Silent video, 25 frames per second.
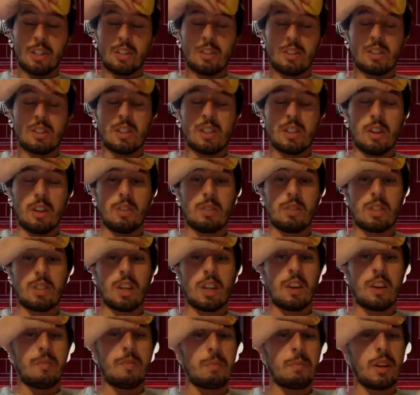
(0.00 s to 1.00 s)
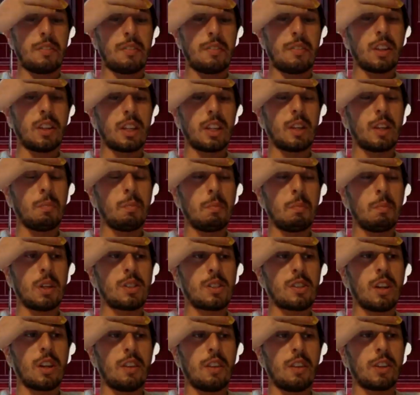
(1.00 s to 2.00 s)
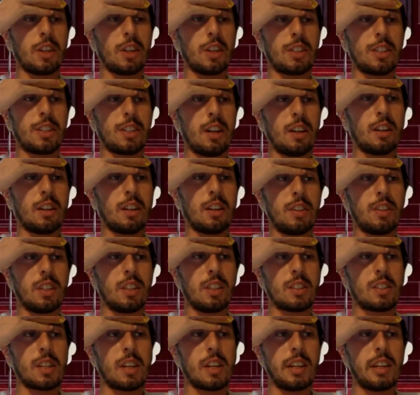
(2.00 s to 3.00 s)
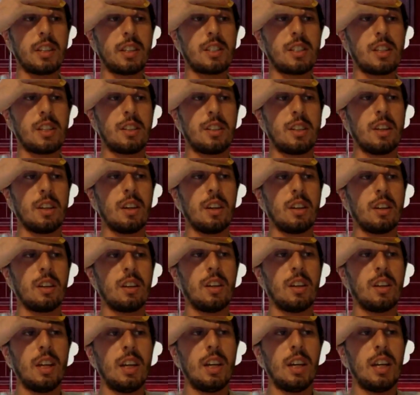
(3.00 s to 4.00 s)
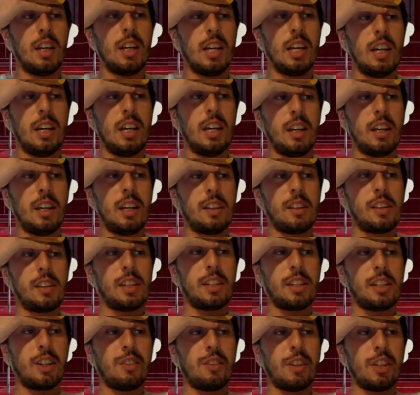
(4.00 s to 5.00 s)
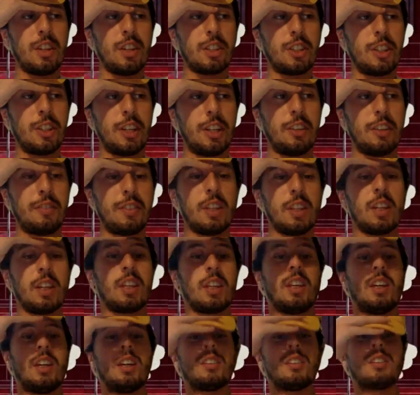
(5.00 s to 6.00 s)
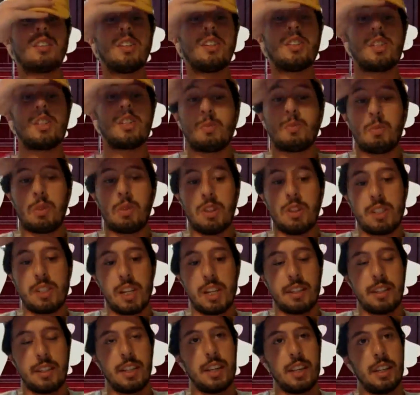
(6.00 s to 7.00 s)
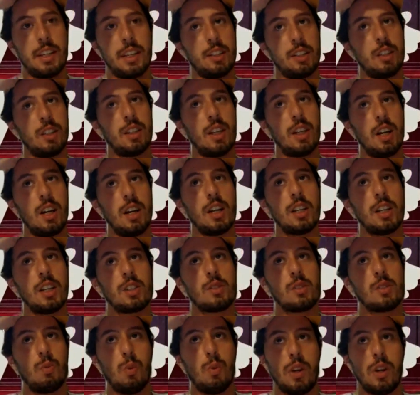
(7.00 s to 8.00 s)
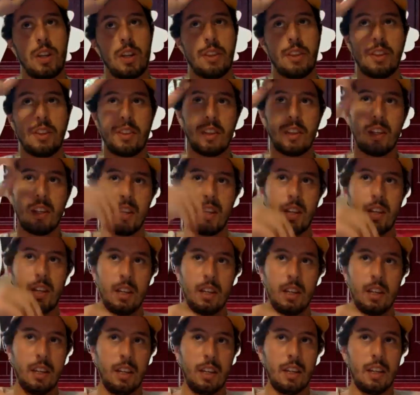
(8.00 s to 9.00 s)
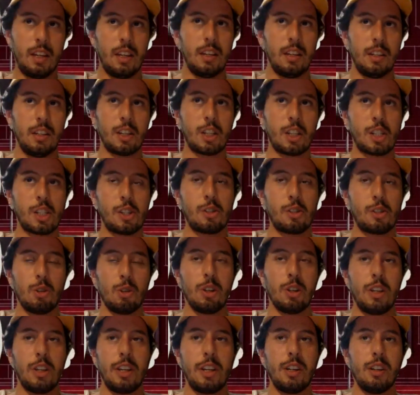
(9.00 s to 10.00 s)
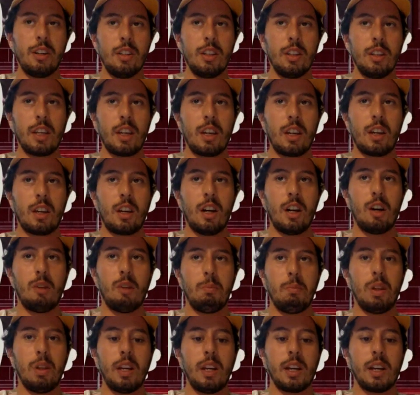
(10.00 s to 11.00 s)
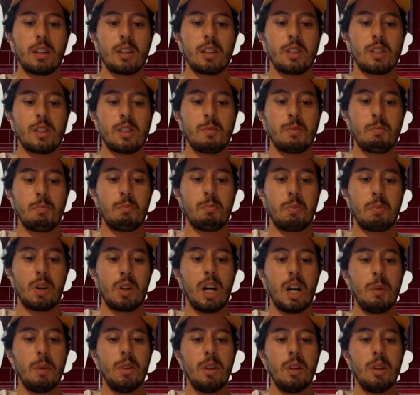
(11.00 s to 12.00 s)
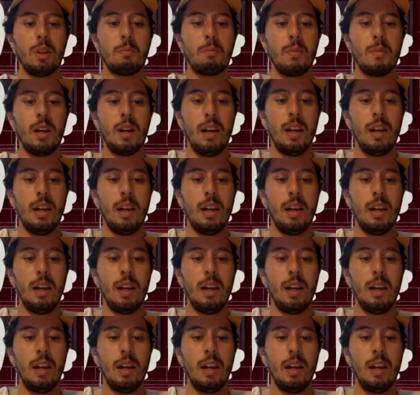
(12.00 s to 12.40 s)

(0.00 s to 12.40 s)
is so tough, but I feel like it must offer a ton of insights into the idea of integrative thinking, because it's just presenting us with an extraordinarily complex problem.